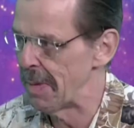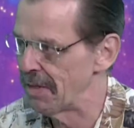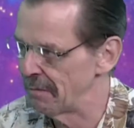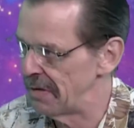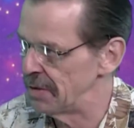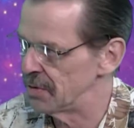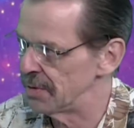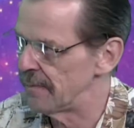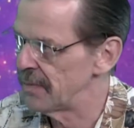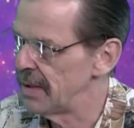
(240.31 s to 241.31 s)
the field,
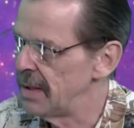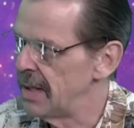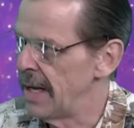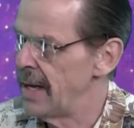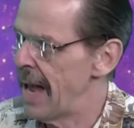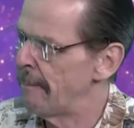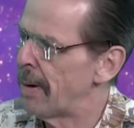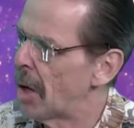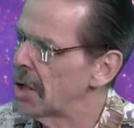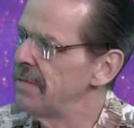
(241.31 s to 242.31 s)
and
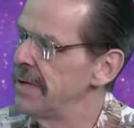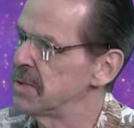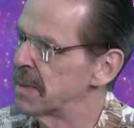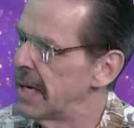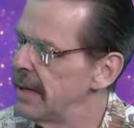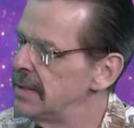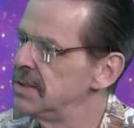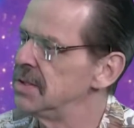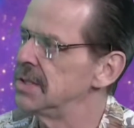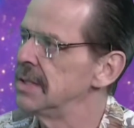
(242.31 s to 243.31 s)
part of it is
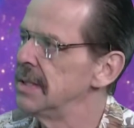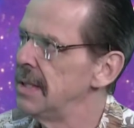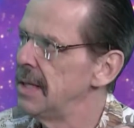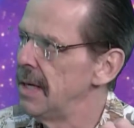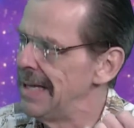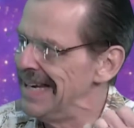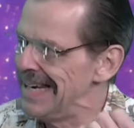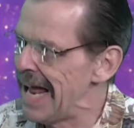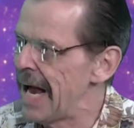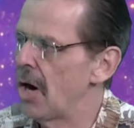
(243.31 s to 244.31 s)
because
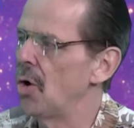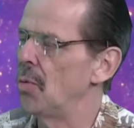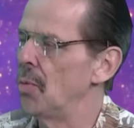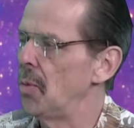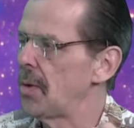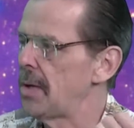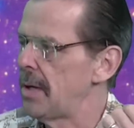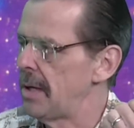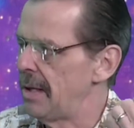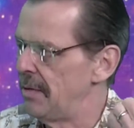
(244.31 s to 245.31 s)
now
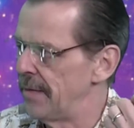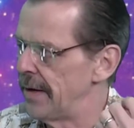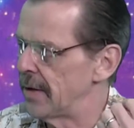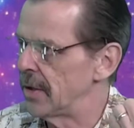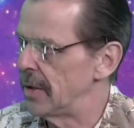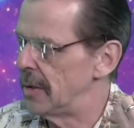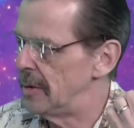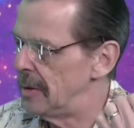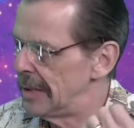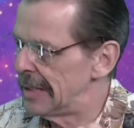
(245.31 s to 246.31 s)

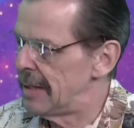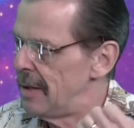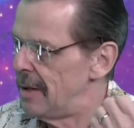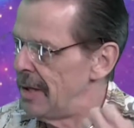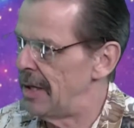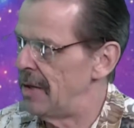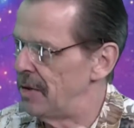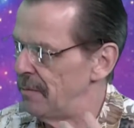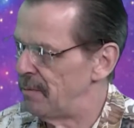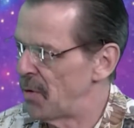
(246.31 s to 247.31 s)
the
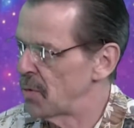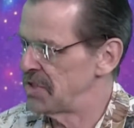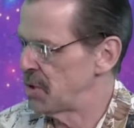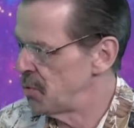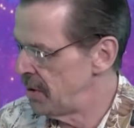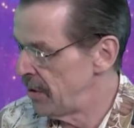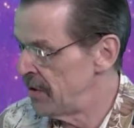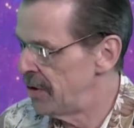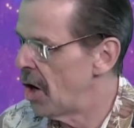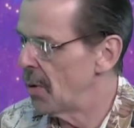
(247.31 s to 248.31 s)
folks who in the
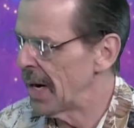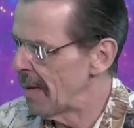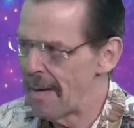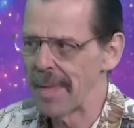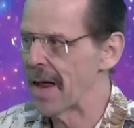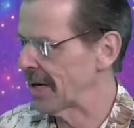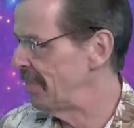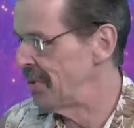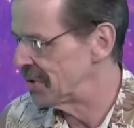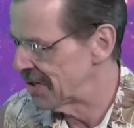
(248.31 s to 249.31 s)
know, and I'm not a
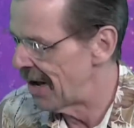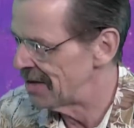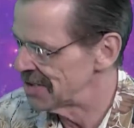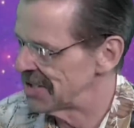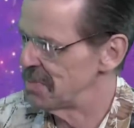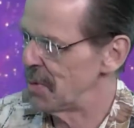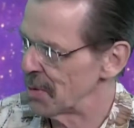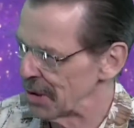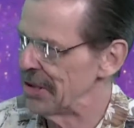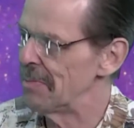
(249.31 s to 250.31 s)
computer scientist, let's be real
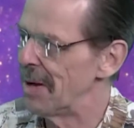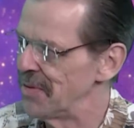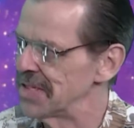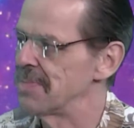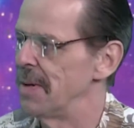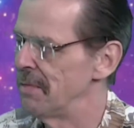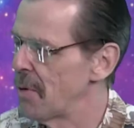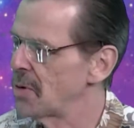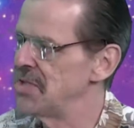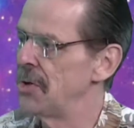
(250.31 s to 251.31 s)
clear about this, but the
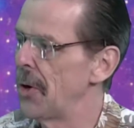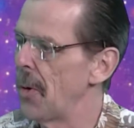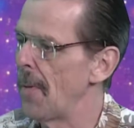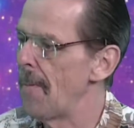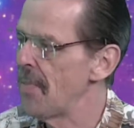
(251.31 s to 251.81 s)
folks in the know